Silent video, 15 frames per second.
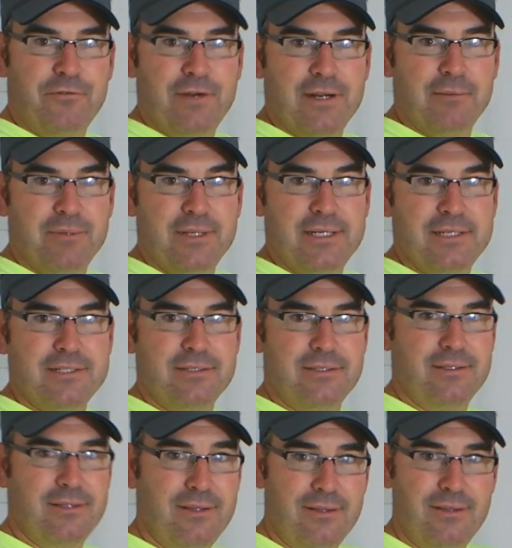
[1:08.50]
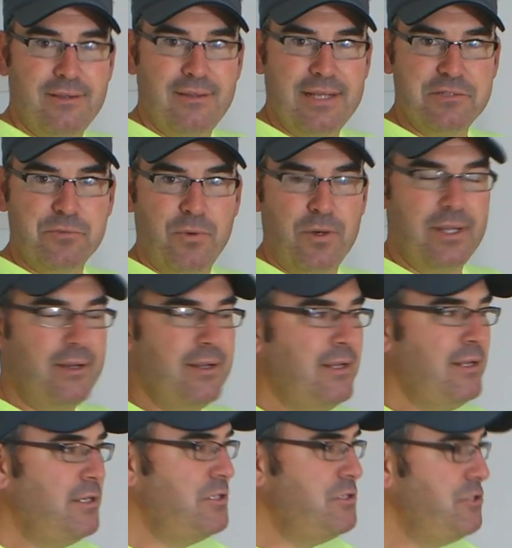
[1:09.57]
fireplace. That's one.
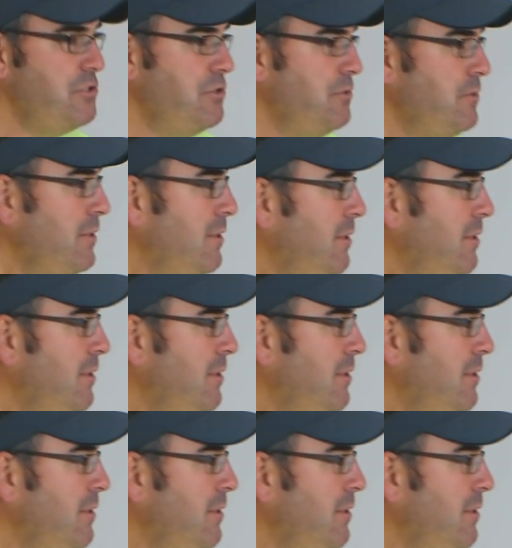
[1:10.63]
Two,